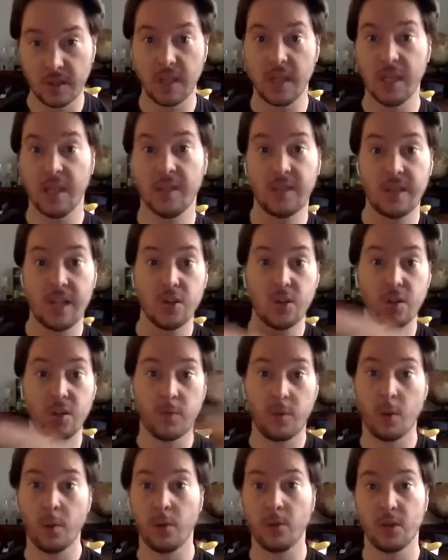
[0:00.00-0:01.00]
is the extension of
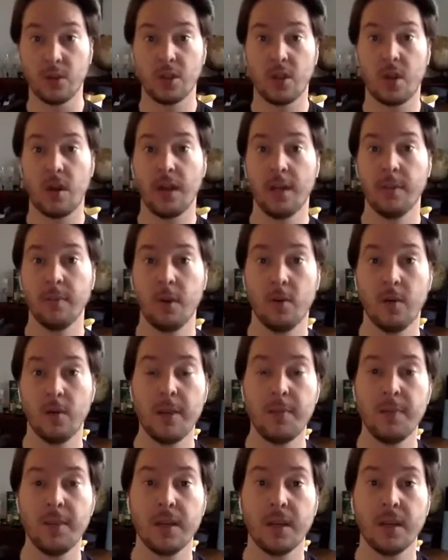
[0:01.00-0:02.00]
what we were just talking about,
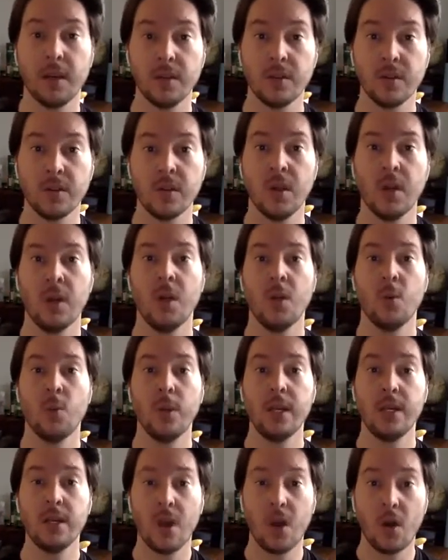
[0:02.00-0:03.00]
right? Because
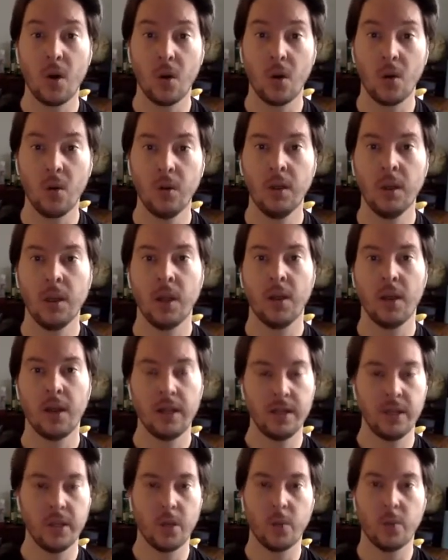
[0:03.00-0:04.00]
we know,
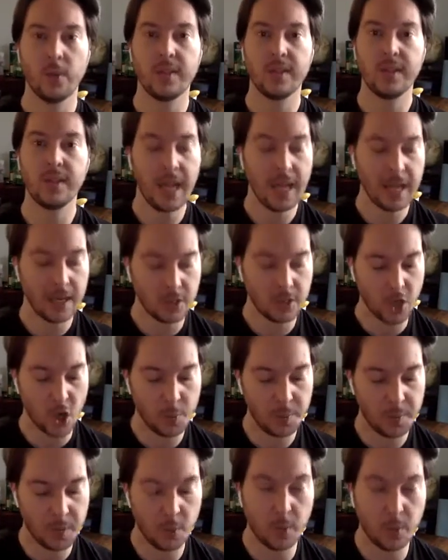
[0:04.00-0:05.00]
and you know, when saying
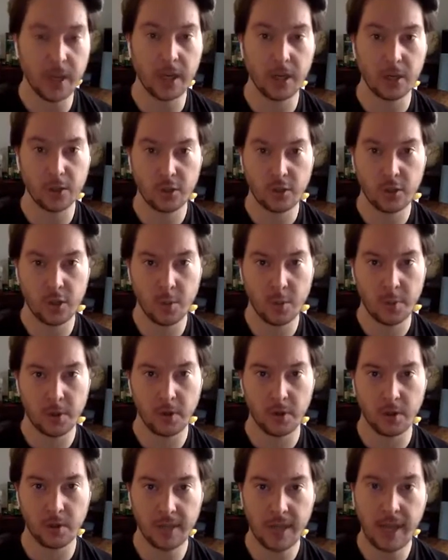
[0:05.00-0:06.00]
don't be weird, stupid,
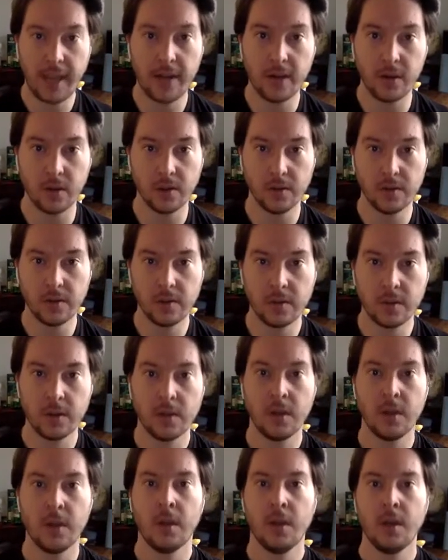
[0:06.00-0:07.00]
or entitled,
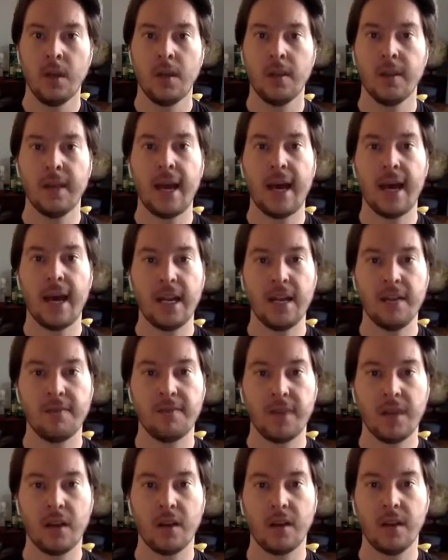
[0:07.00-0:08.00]
that if
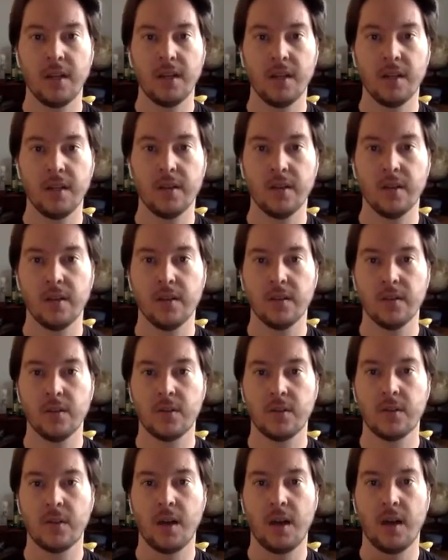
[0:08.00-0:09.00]
there
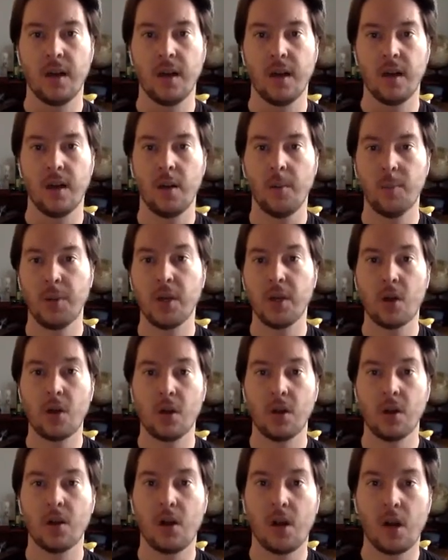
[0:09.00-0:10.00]
is a
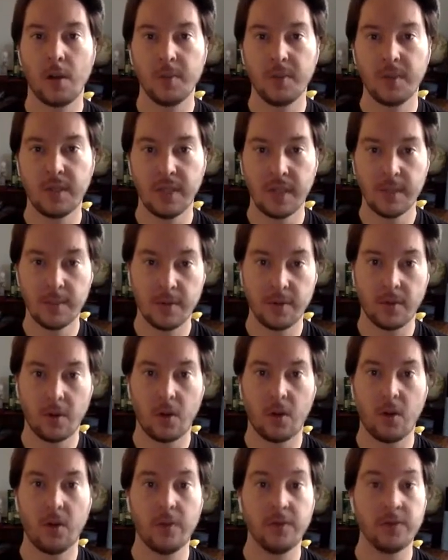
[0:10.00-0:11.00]
PR and comms team
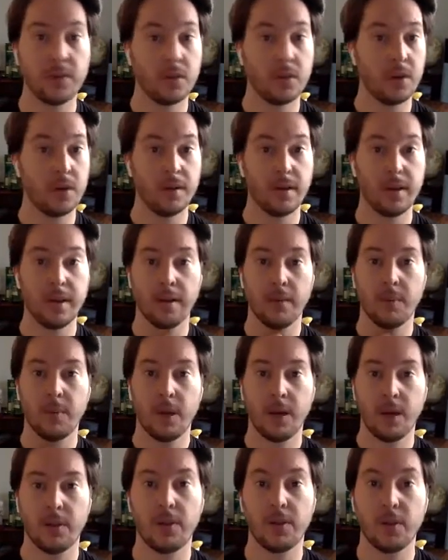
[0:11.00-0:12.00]
involved or a
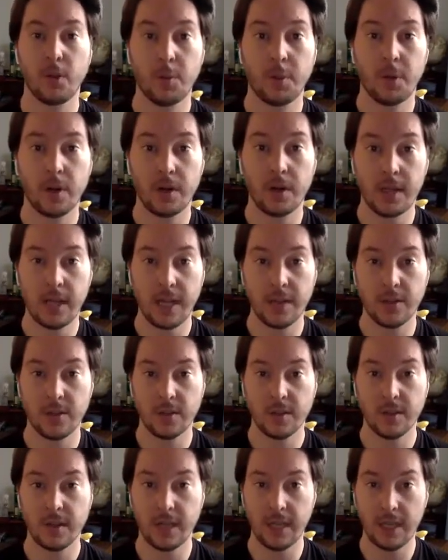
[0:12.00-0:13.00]
third-party
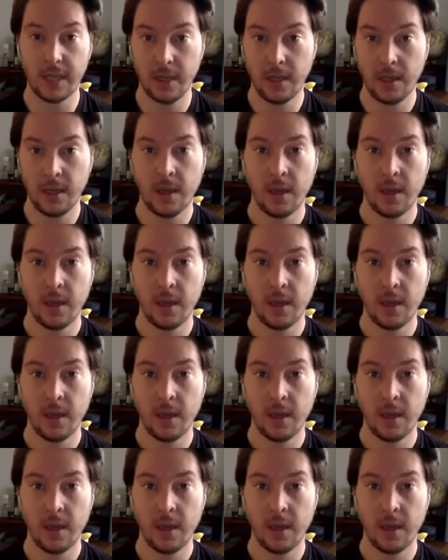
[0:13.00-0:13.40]
agency,